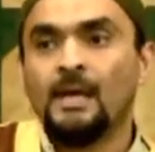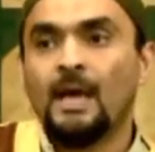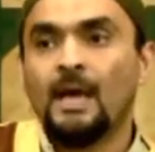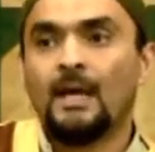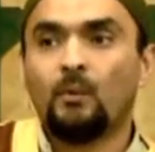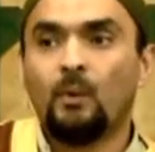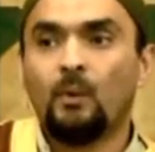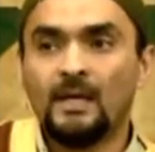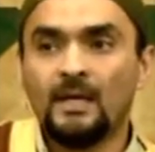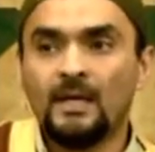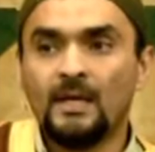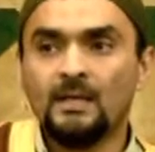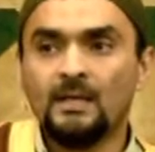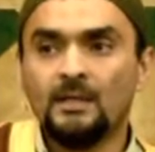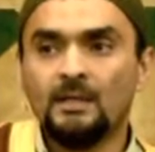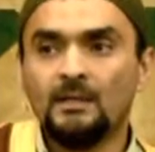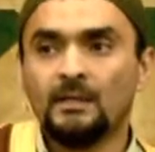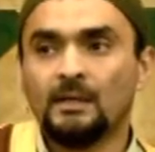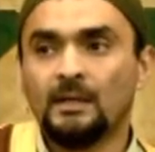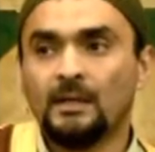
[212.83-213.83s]

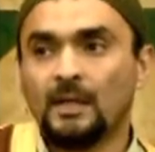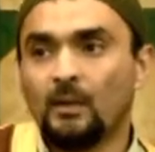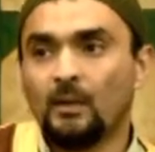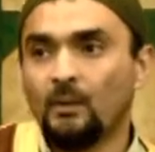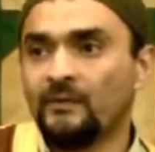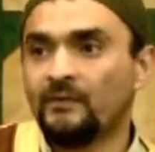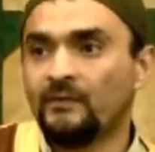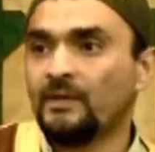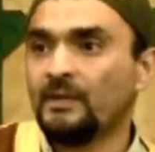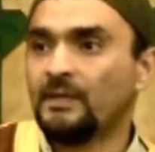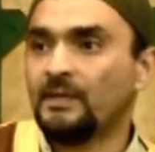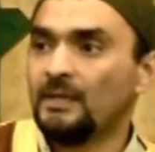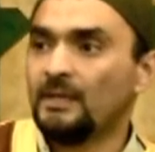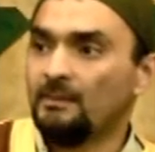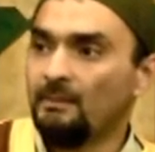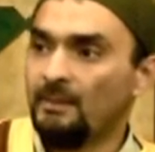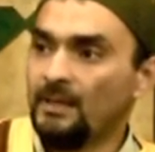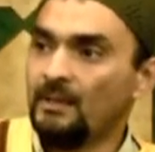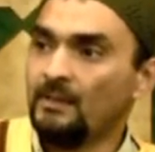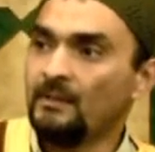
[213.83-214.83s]
Al-Wali linguistically
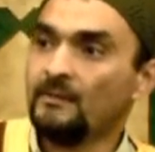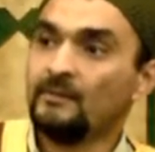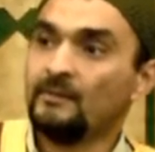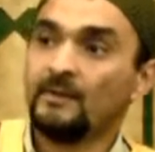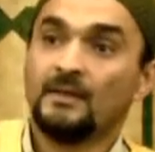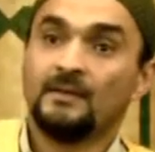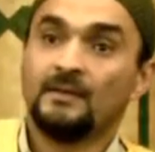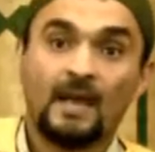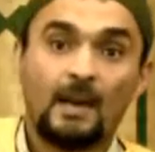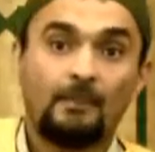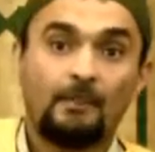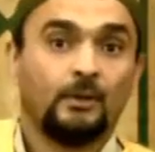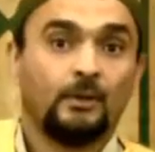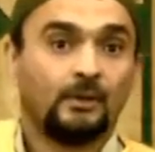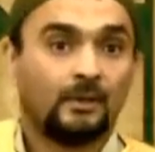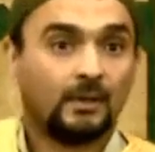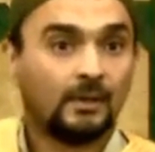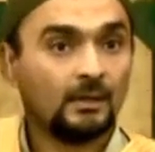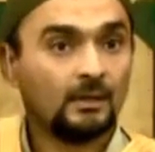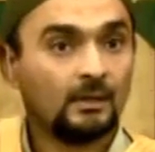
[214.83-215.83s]
means a
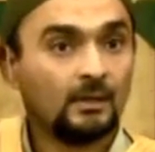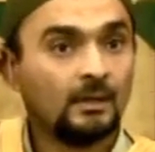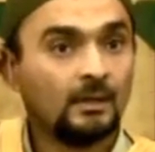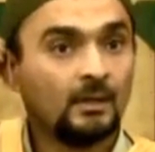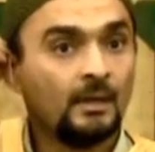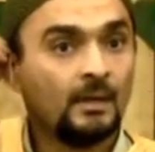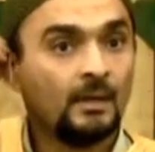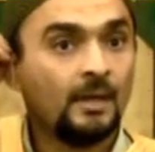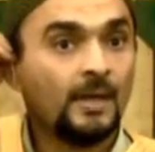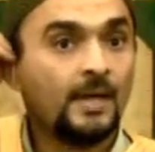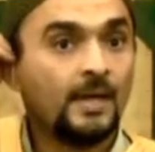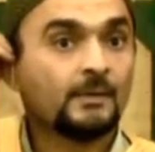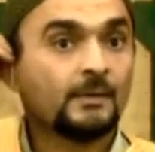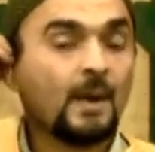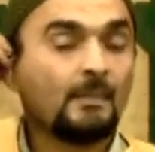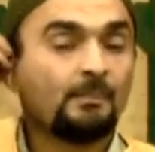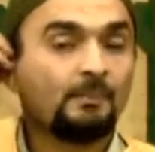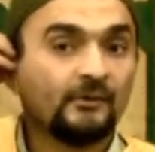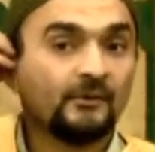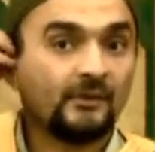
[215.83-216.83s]
deputy, a
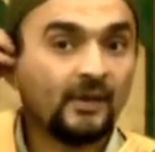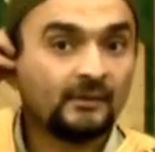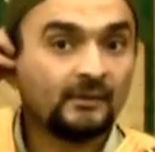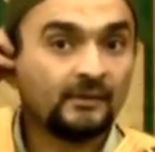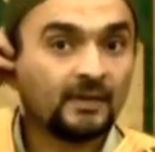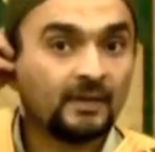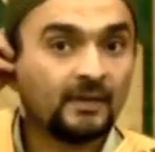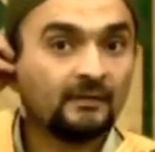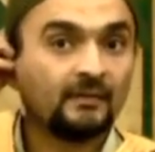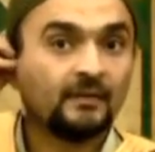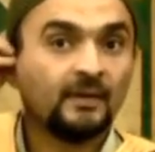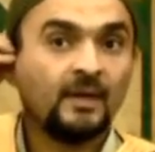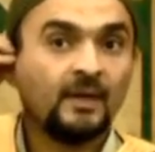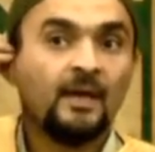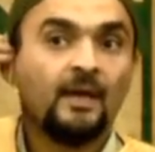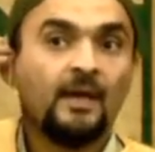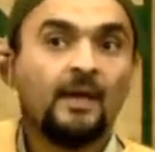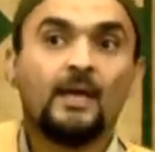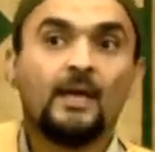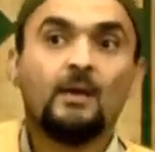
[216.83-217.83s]
representative,
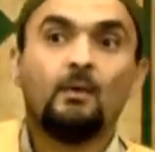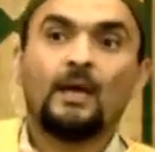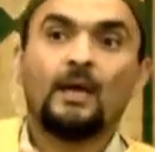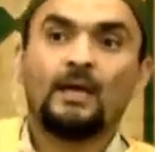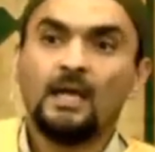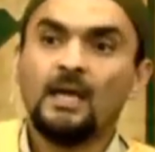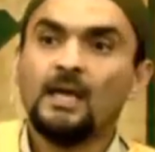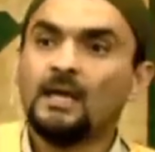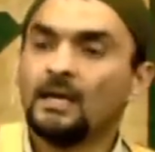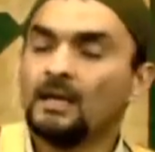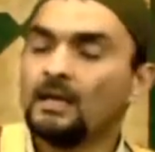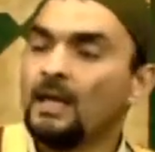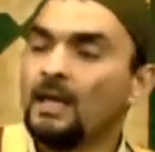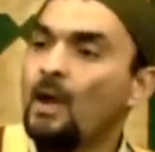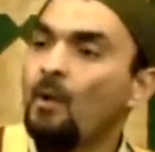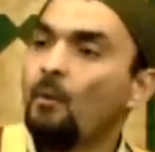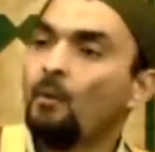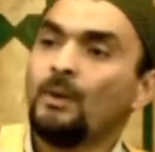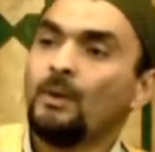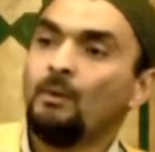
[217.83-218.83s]
a
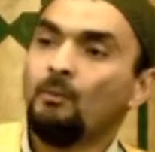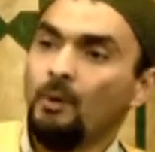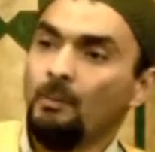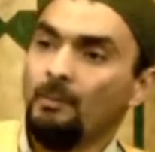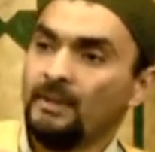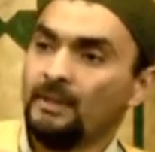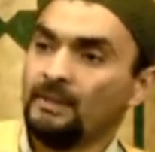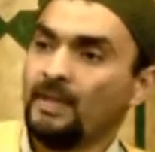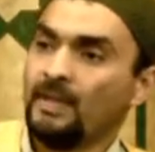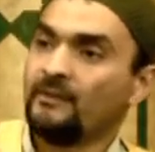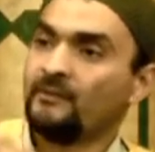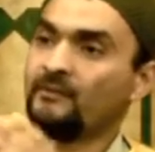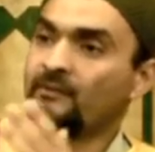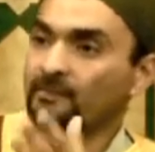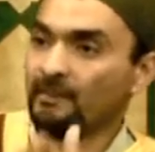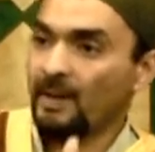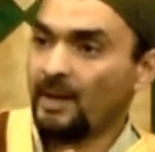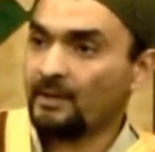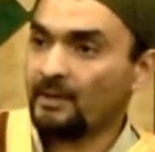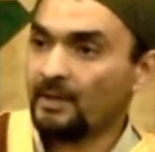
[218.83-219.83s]
wakil. When a woman gets
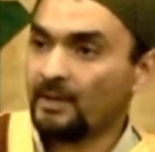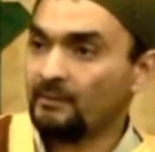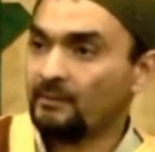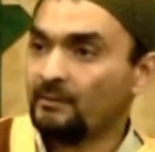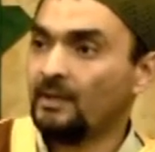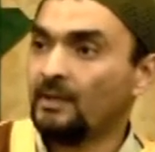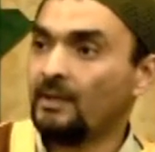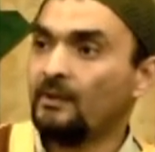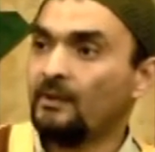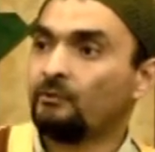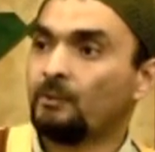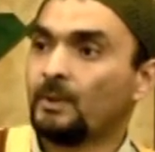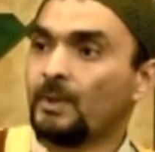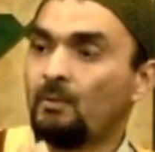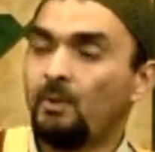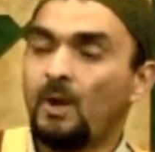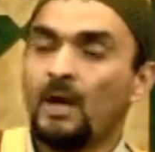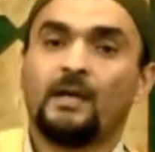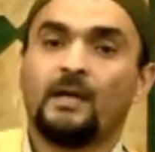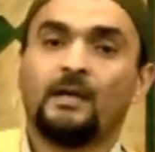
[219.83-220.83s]
married, it is
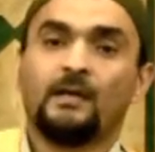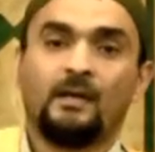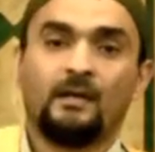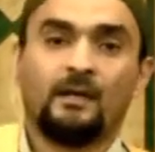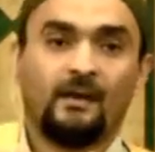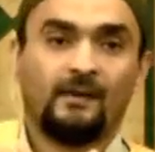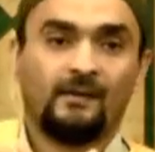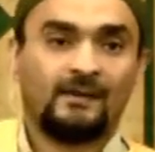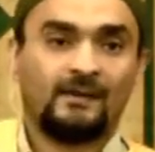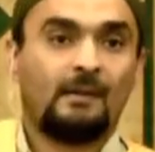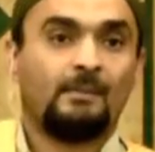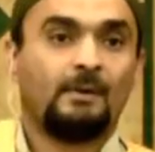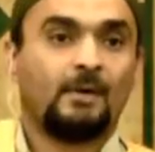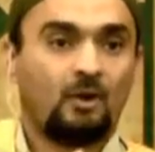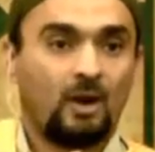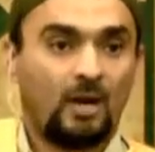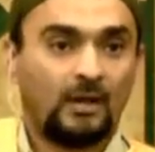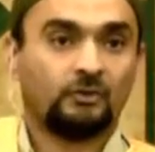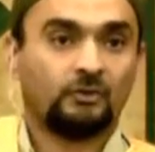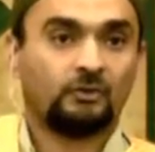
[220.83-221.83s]
required in an
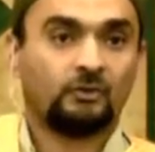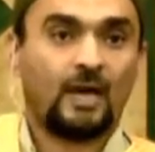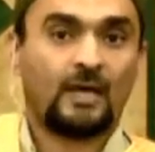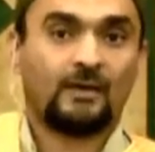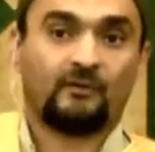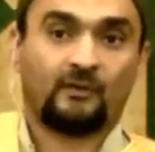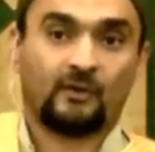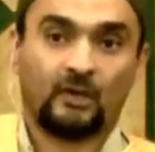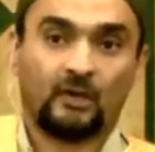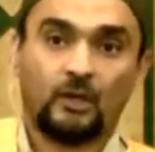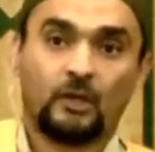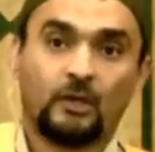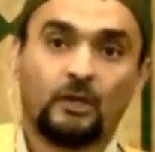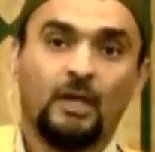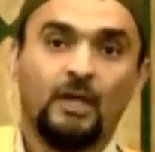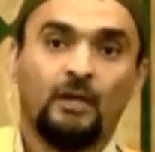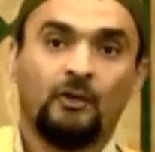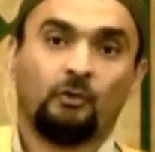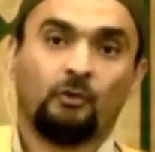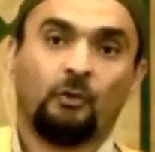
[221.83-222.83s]
Islamic contract for
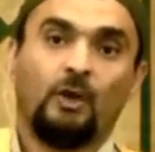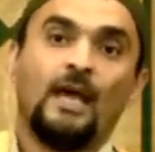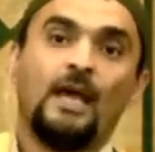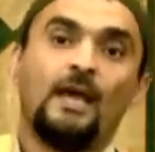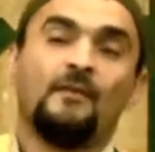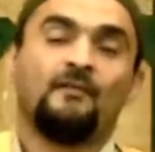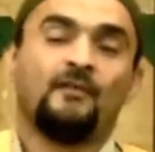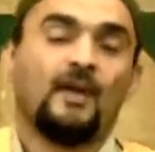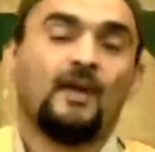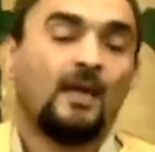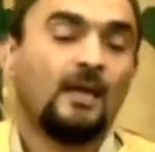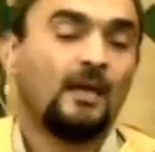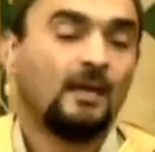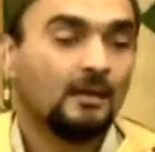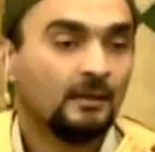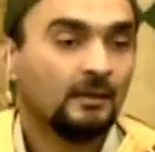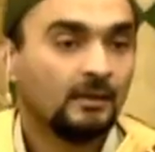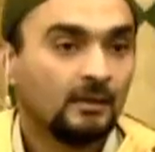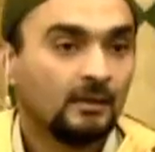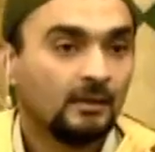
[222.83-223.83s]
her to have
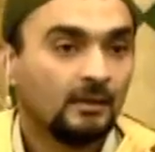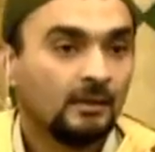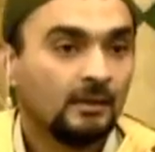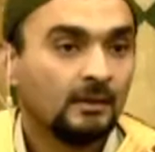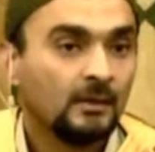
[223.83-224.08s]
a